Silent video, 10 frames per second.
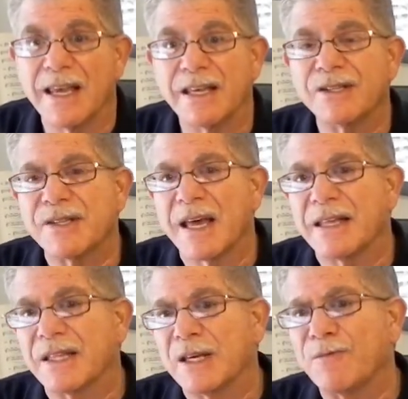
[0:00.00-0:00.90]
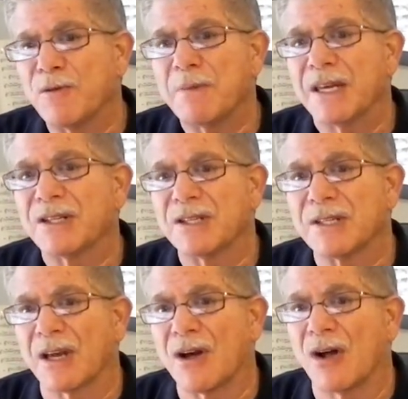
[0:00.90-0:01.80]
is that the information
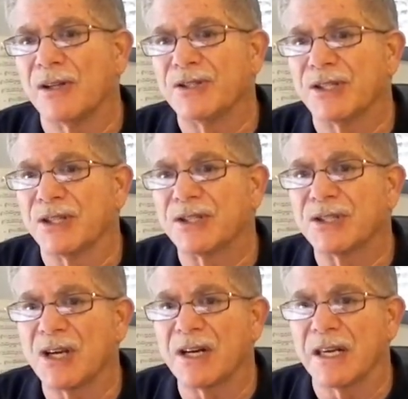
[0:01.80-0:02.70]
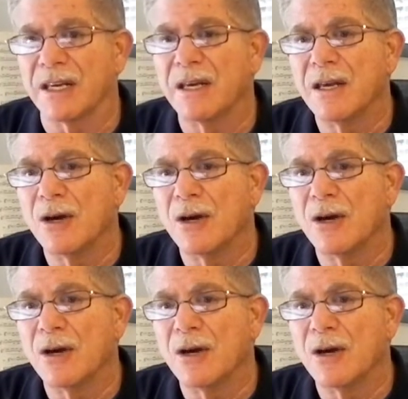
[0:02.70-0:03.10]
psychologists study,